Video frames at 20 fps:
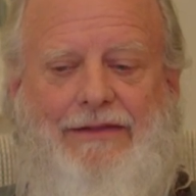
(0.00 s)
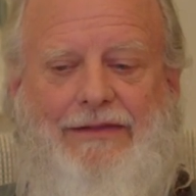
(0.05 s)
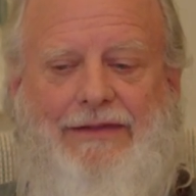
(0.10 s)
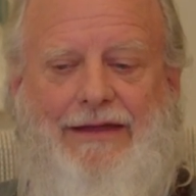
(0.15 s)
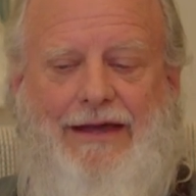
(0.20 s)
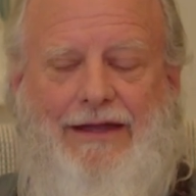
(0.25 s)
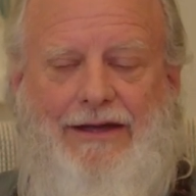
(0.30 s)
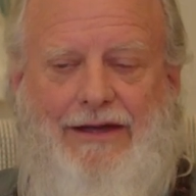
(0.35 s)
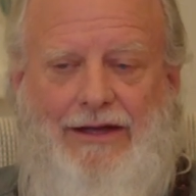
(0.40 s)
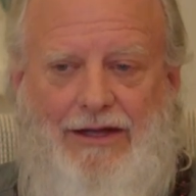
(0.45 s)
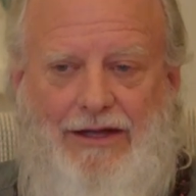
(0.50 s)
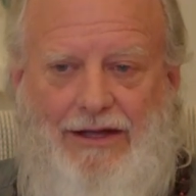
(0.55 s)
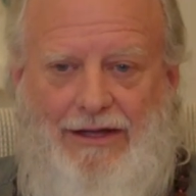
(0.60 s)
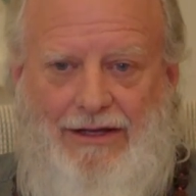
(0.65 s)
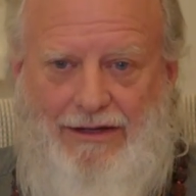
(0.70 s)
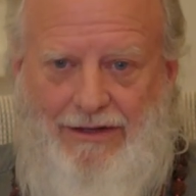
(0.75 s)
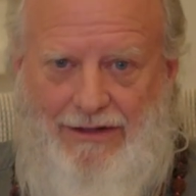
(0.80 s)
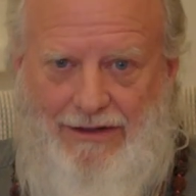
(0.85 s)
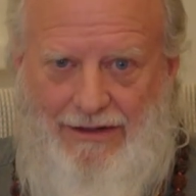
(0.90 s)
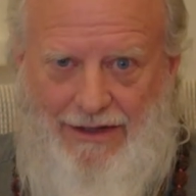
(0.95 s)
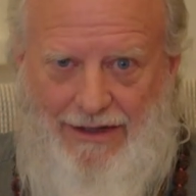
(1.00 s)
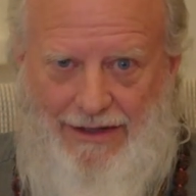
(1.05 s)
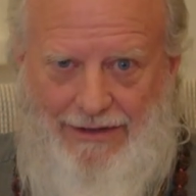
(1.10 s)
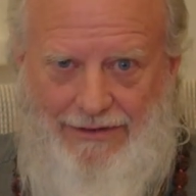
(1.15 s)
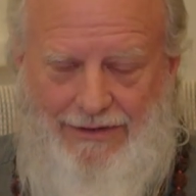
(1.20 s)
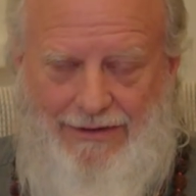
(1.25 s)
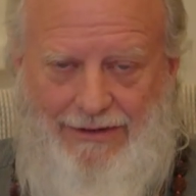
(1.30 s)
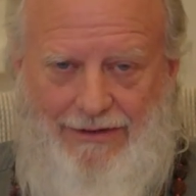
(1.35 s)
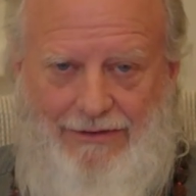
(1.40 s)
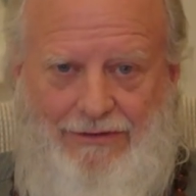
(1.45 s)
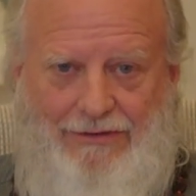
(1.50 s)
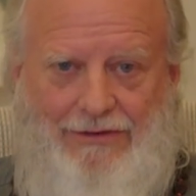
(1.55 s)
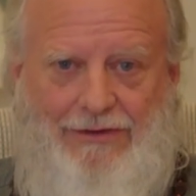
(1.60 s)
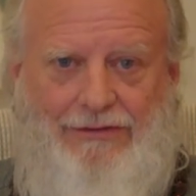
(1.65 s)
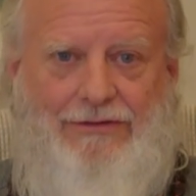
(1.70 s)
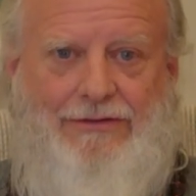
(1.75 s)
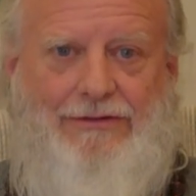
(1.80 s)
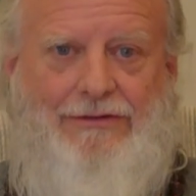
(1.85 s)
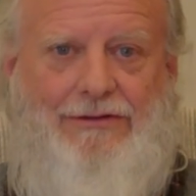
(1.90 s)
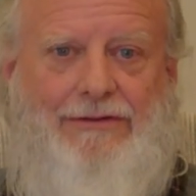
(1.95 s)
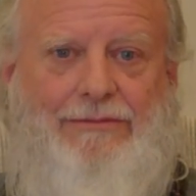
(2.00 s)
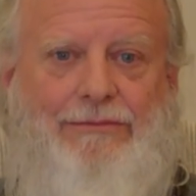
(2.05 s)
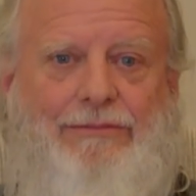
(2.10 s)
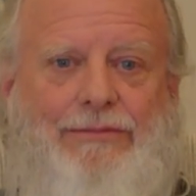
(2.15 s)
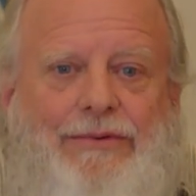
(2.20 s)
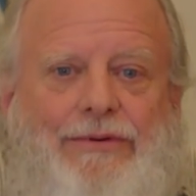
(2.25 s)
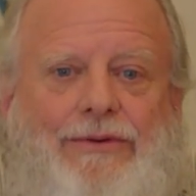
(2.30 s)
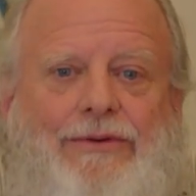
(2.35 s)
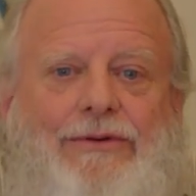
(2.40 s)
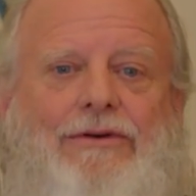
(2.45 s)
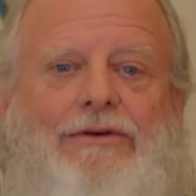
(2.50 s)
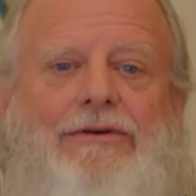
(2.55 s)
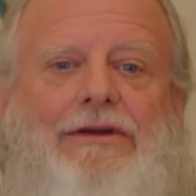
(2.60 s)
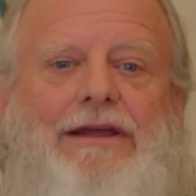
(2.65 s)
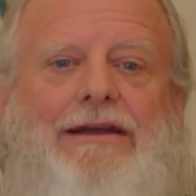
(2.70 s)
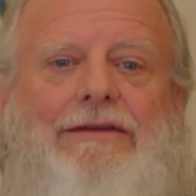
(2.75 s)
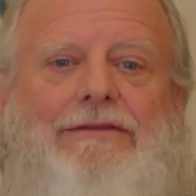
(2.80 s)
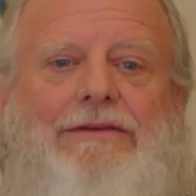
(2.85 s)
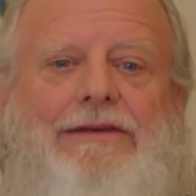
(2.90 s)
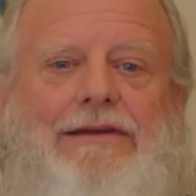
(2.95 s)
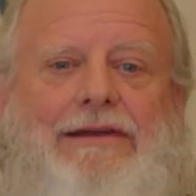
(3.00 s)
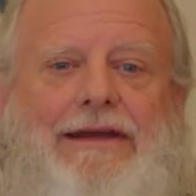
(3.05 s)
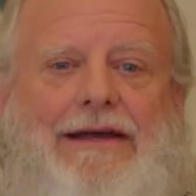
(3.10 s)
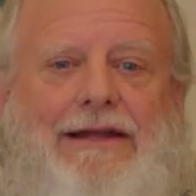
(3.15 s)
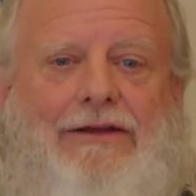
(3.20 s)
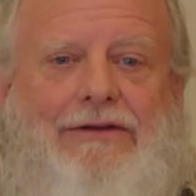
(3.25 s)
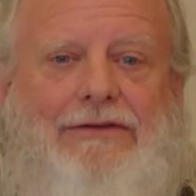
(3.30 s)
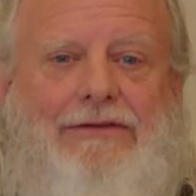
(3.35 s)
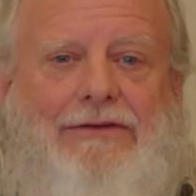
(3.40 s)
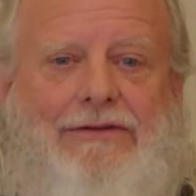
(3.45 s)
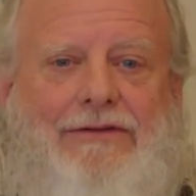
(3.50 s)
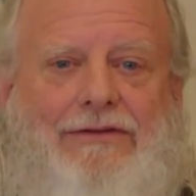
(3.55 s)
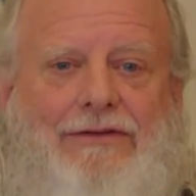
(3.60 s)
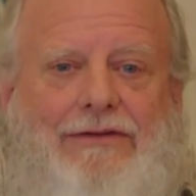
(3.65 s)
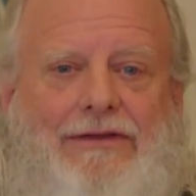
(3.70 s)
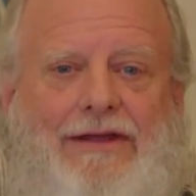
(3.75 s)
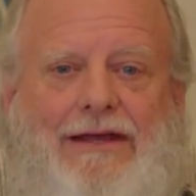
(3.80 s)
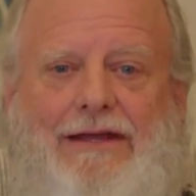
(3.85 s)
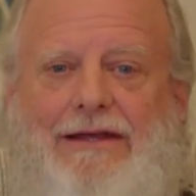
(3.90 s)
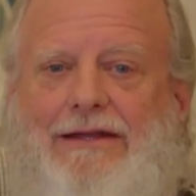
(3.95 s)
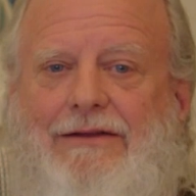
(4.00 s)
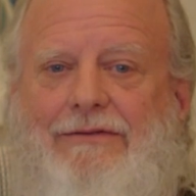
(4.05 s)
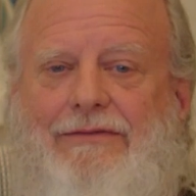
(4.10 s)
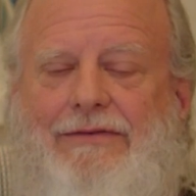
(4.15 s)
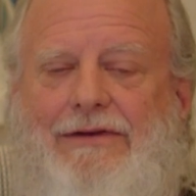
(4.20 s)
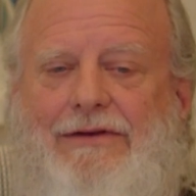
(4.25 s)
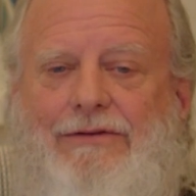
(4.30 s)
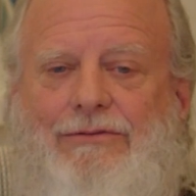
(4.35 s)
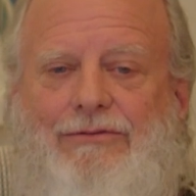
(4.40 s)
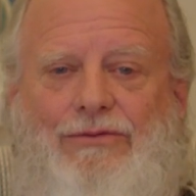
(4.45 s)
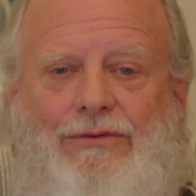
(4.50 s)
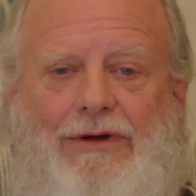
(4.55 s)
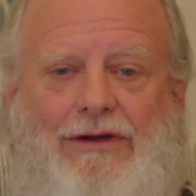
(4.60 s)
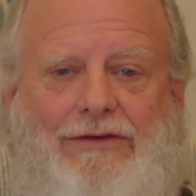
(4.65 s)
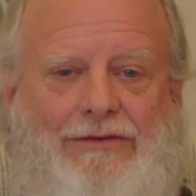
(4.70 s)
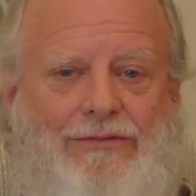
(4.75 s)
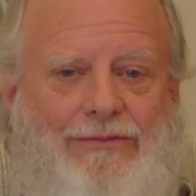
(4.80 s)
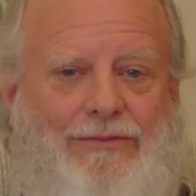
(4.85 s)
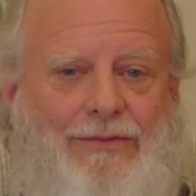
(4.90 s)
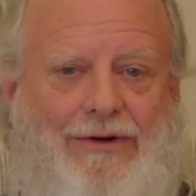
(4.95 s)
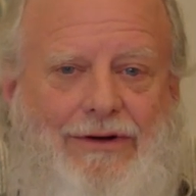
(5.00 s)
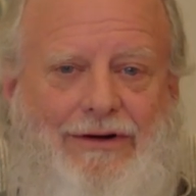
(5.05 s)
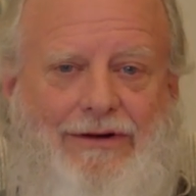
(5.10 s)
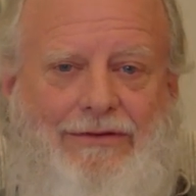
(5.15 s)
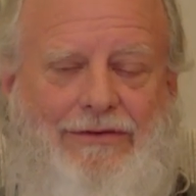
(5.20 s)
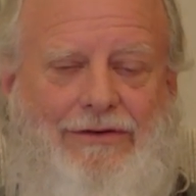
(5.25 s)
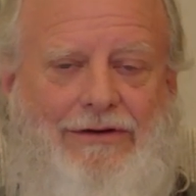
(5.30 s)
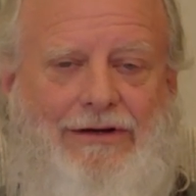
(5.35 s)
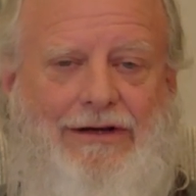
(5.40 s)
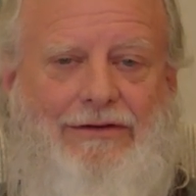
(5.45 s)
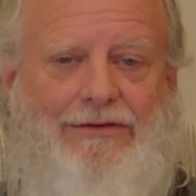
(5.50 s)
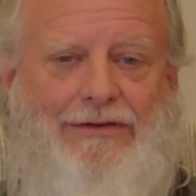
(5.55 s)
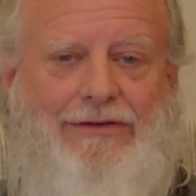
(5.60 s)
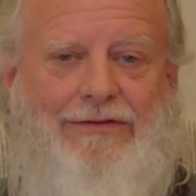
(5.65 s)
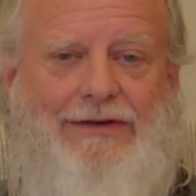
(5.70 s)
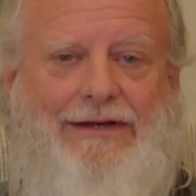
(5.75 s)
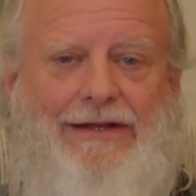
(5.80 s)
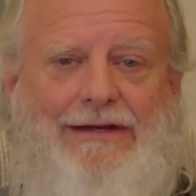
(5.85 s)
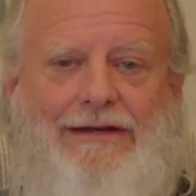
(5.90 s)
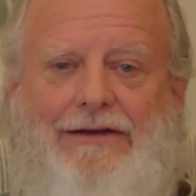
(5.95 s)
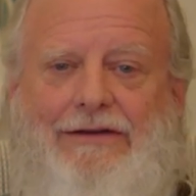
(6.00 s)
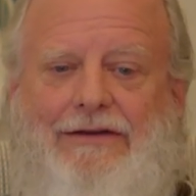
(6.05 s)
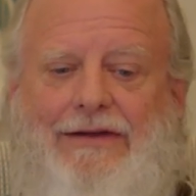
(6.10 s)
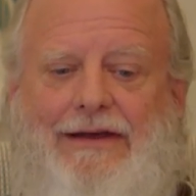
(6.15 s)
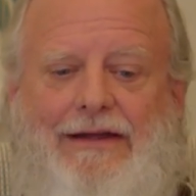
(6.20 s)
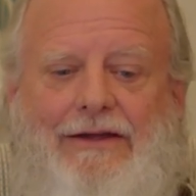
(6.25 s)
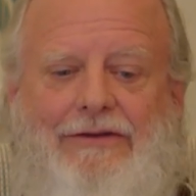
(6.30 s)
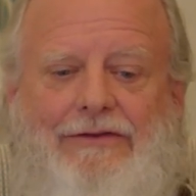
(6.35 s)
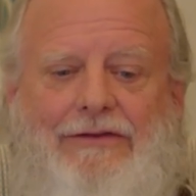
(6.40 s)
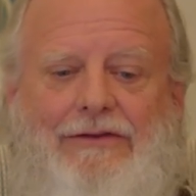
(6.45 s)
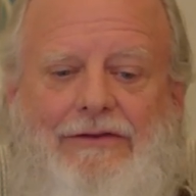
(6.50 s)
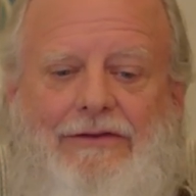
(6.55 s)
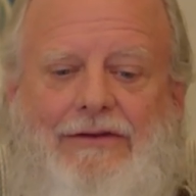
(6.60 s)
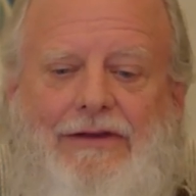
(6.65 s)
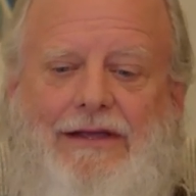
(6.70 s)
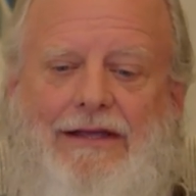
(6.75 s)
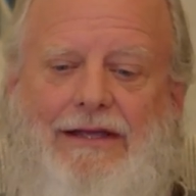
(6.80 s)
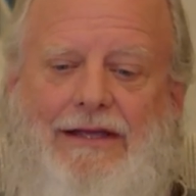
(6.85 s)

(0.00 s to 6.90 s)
that unconditional, pure creative intelligence, that infinite reservoir of creativity and intelligence